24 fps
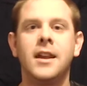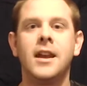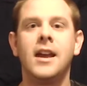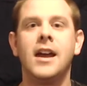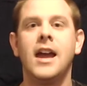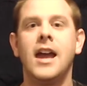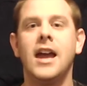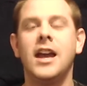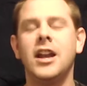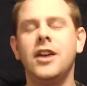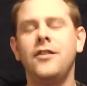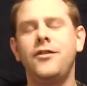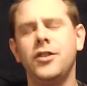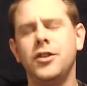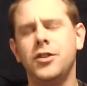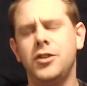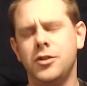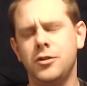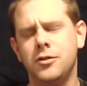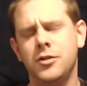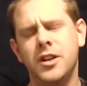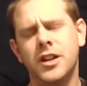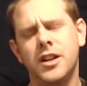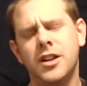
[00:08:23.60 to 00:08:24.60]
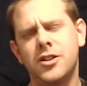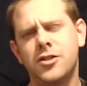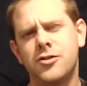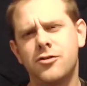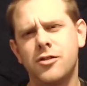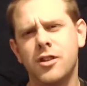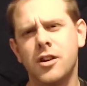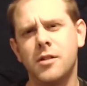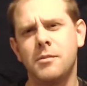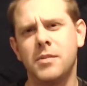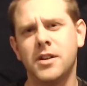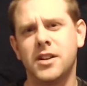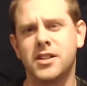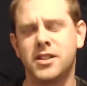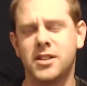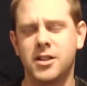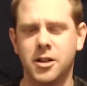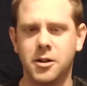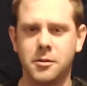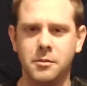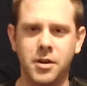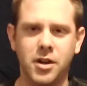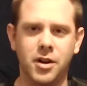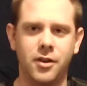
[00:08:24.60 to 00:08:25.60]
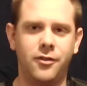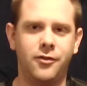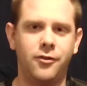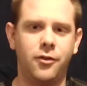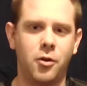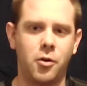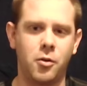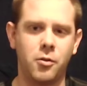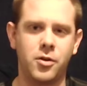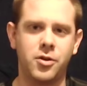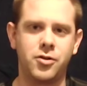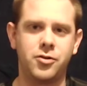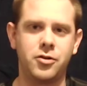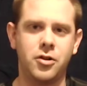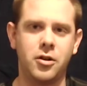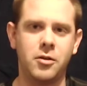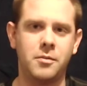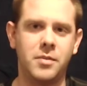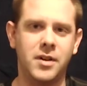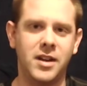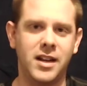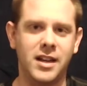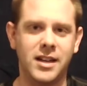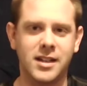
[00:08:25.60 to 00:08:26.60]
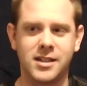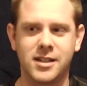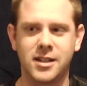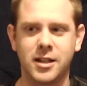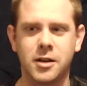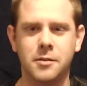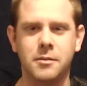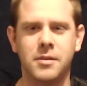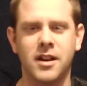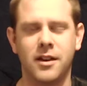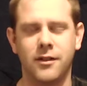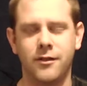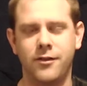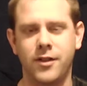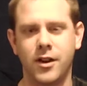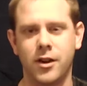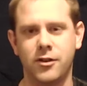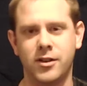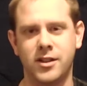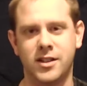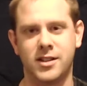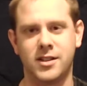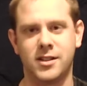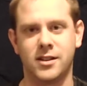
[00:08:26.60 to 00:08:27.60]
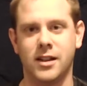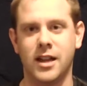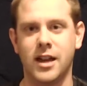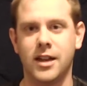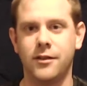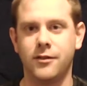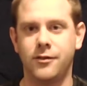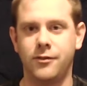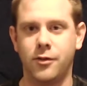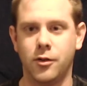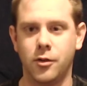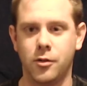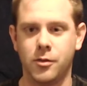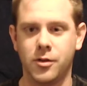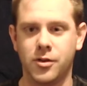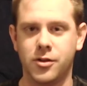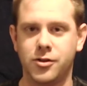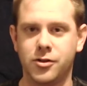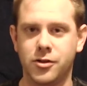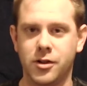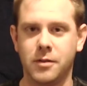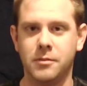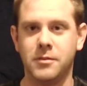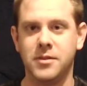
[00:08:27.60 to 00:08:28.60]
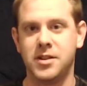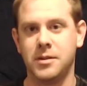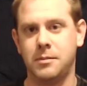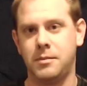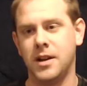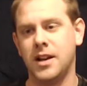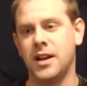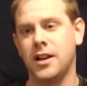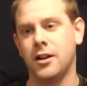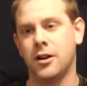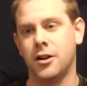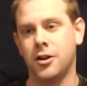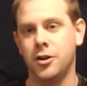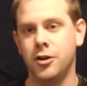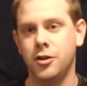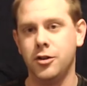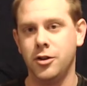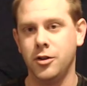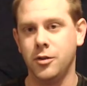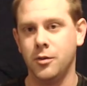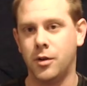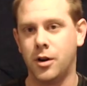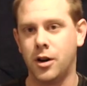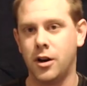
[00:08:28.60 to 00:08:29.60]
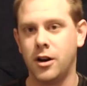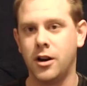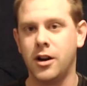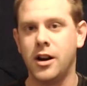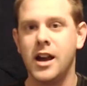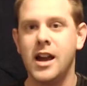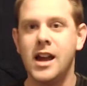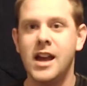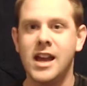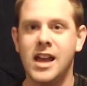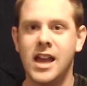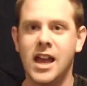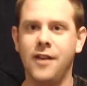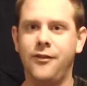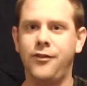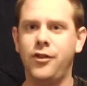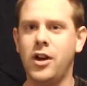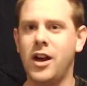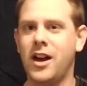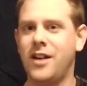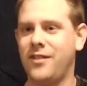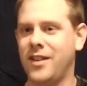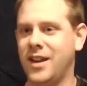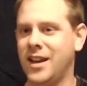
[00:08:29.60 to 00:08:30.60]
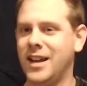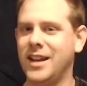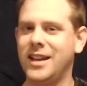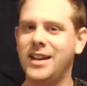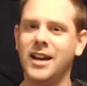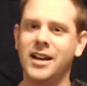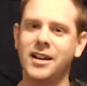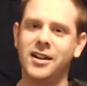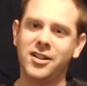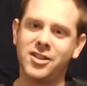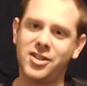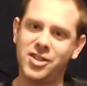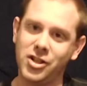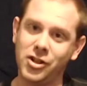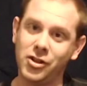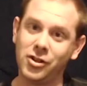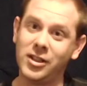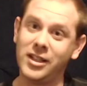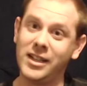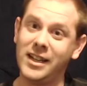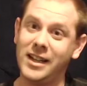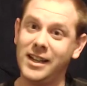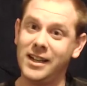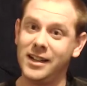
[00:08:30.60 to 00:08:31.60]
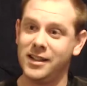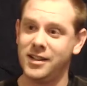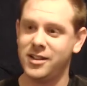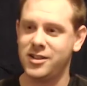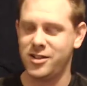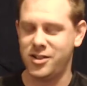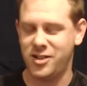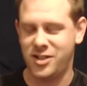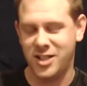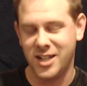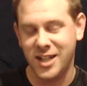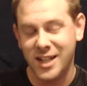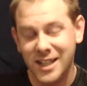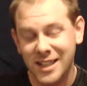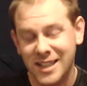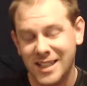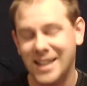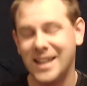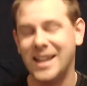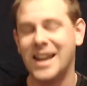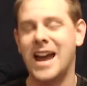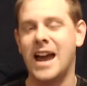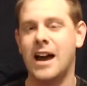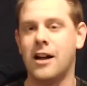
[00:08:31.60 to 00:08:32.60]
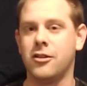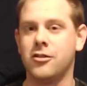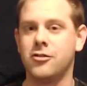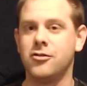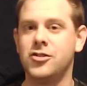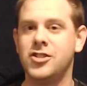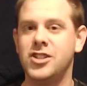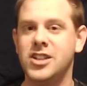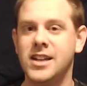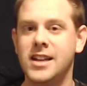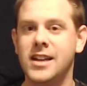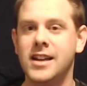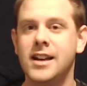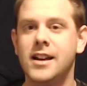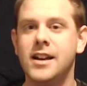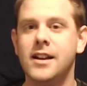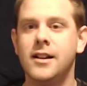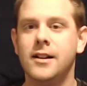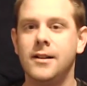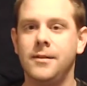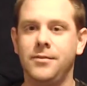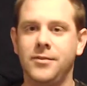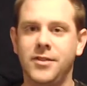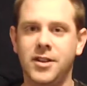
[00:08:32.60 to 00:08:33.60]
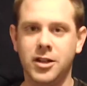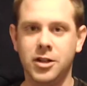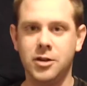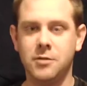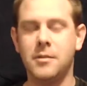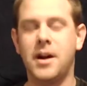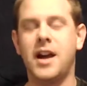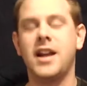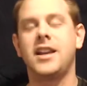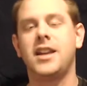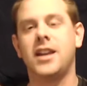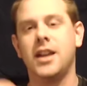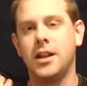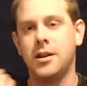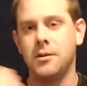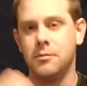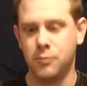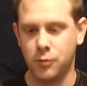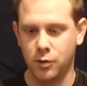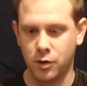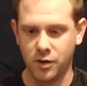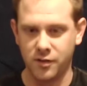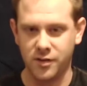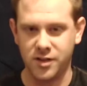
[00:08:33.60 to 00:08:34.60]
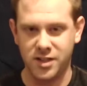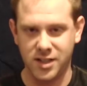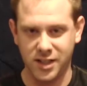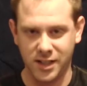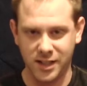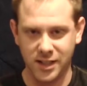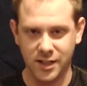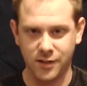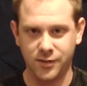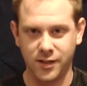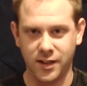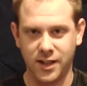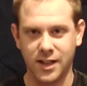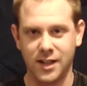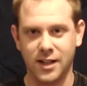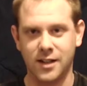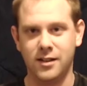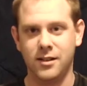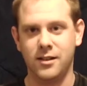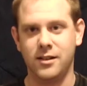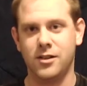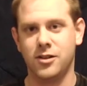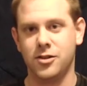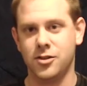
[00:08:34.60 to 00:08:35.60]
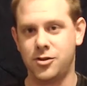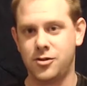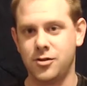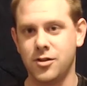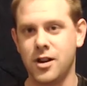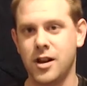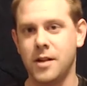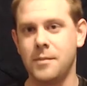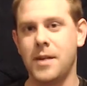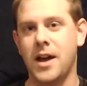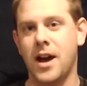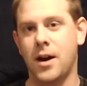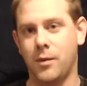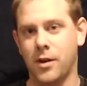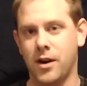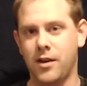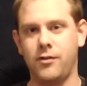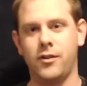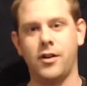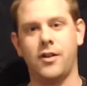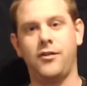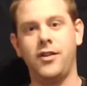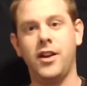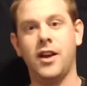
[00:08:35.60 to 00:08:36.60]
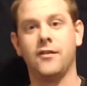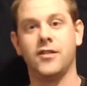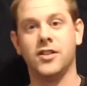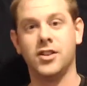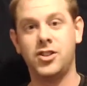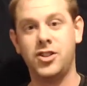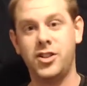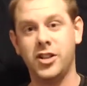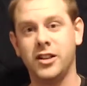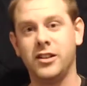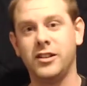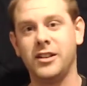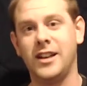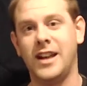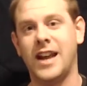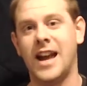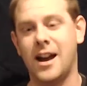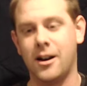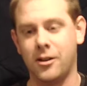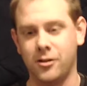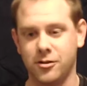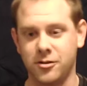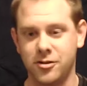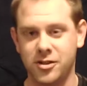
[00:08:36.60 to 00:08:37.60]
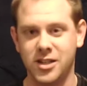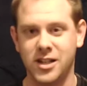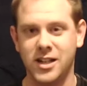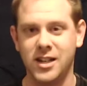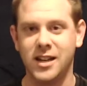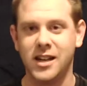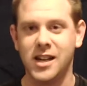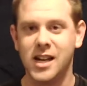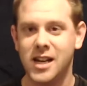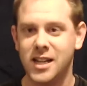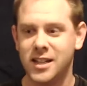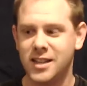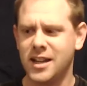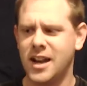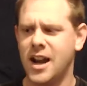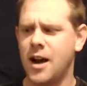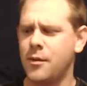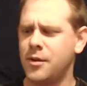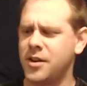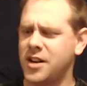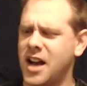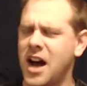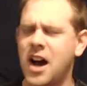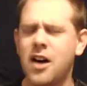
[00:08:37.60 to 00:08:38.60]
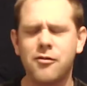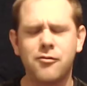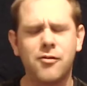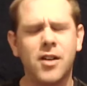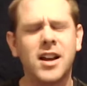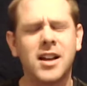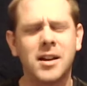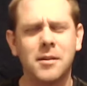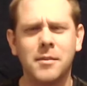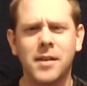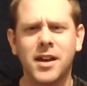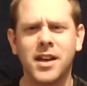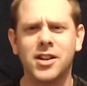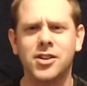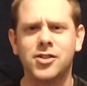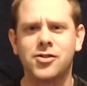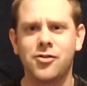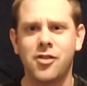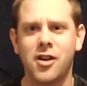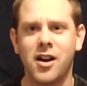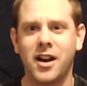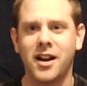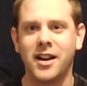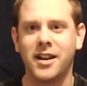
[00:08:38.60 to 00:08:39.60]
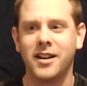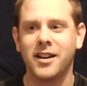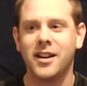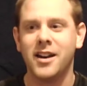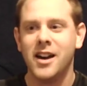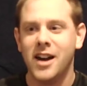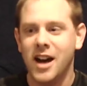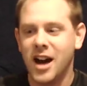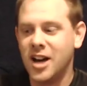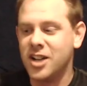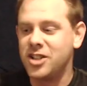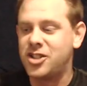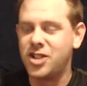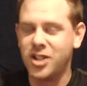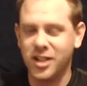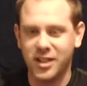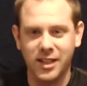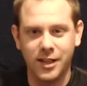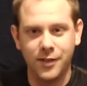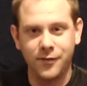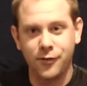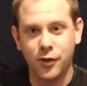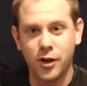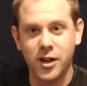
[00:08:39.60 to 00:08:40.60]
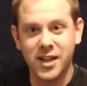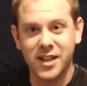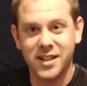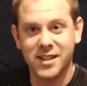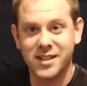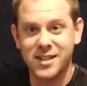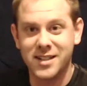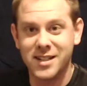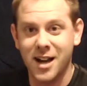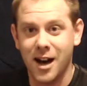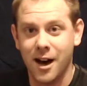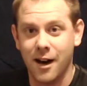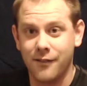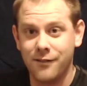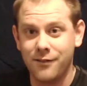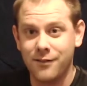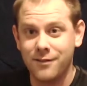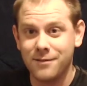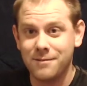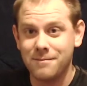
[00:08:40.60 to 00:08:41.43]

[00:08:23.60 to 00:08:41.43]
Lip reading: And if you do get a drip, it's going to be a forward drip, and it's going to be a very slight forward drip, depending on who you are. If you have any kind of chili allergy, then you might get more of a significant drip. However, if you have a chili allergy, then I would not recommend trying a chili freaking snuff.